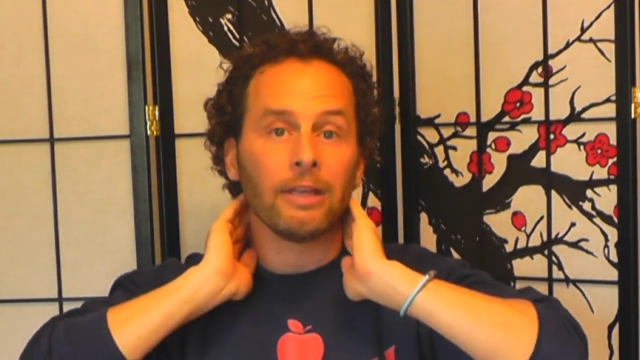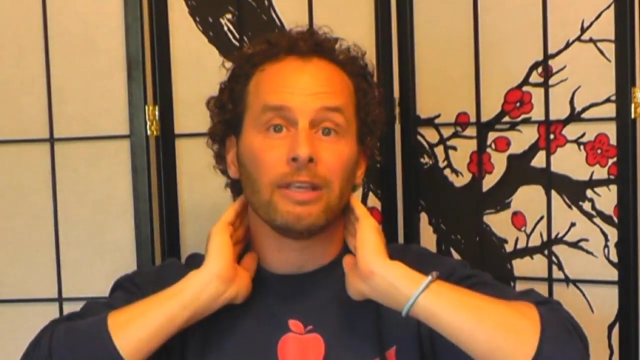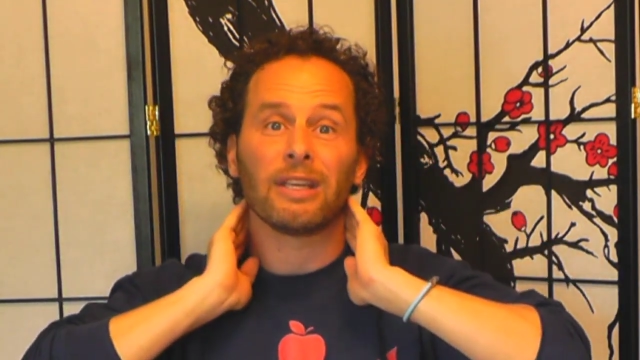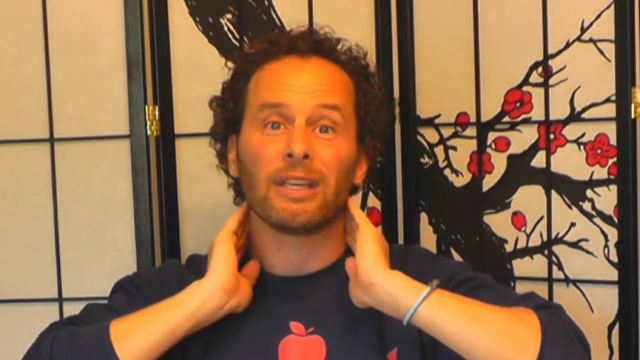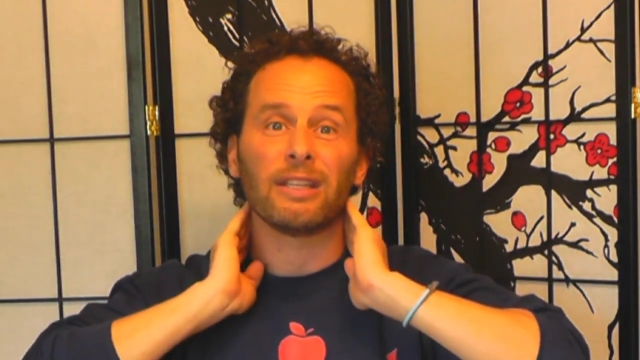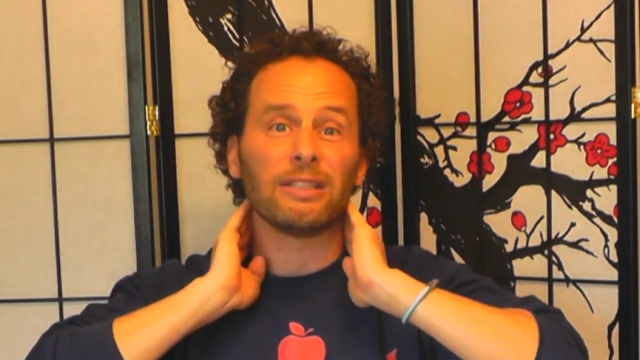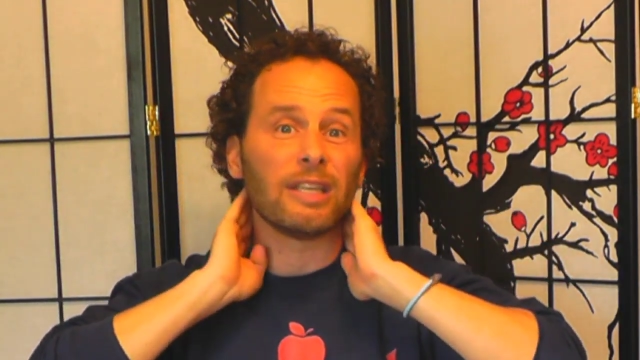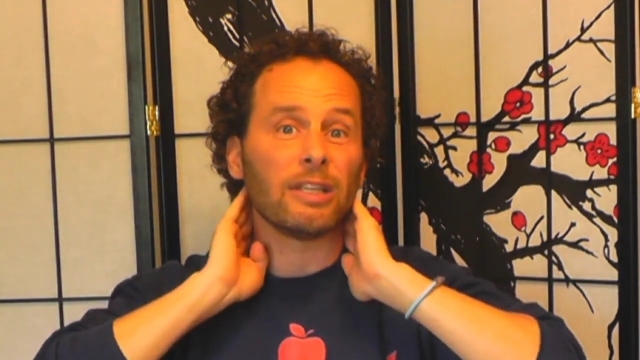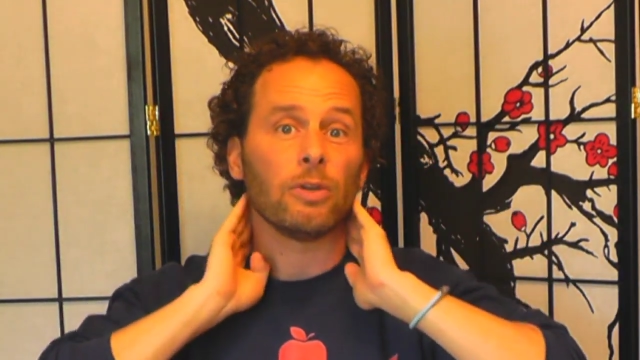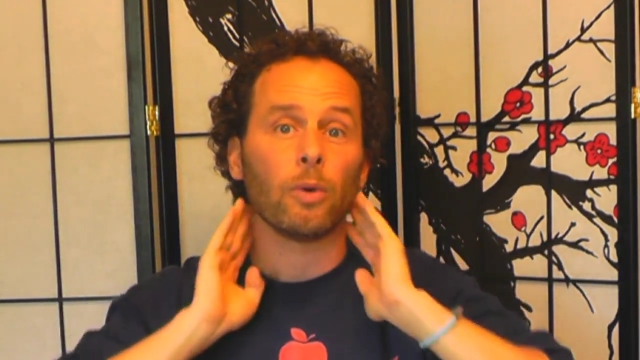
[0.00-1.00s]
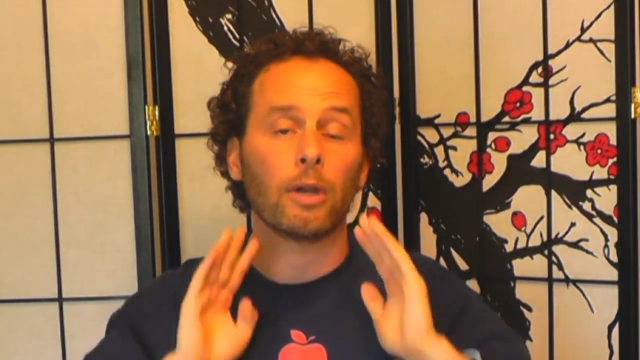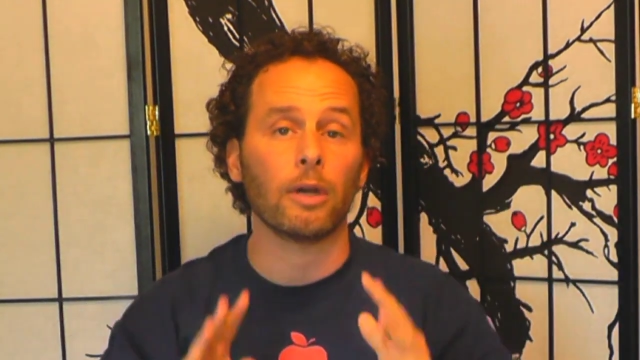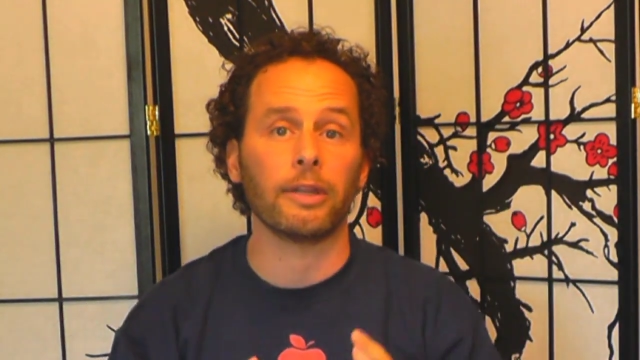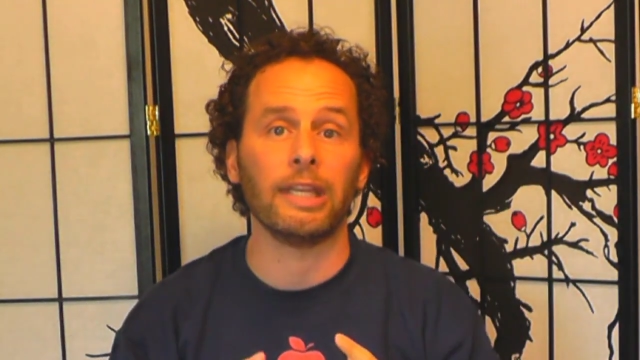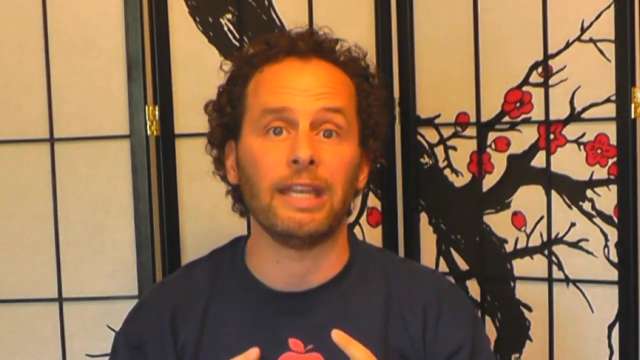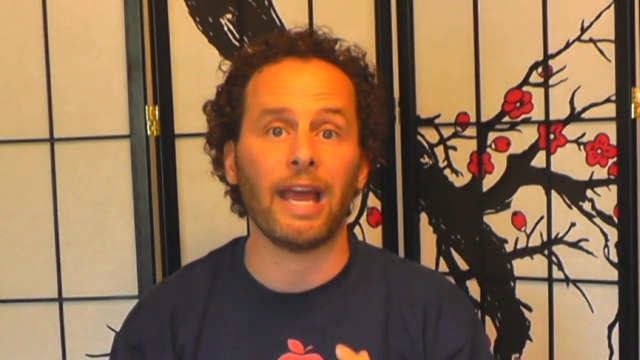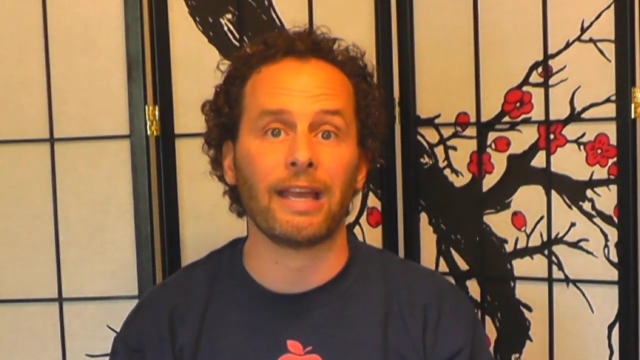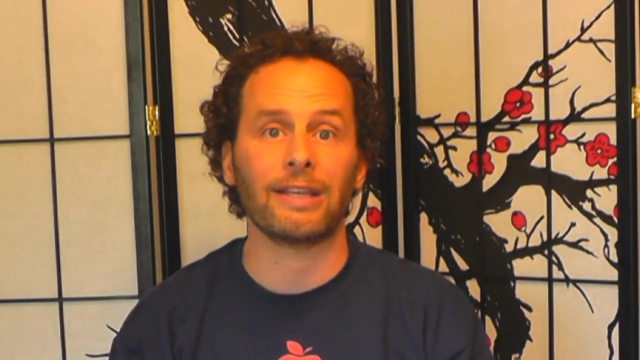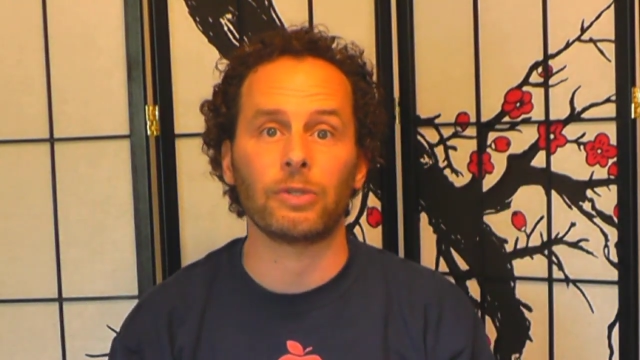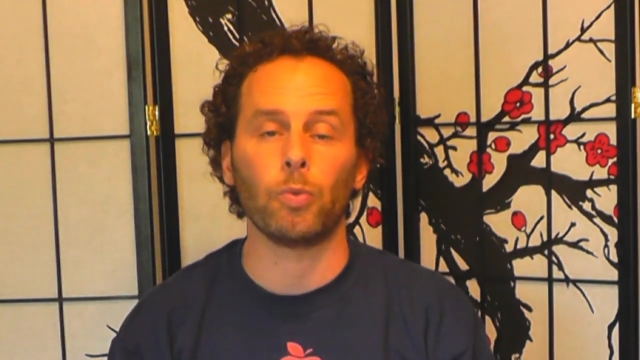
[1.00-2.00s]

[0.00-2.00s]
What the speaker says: You can continue on the neck as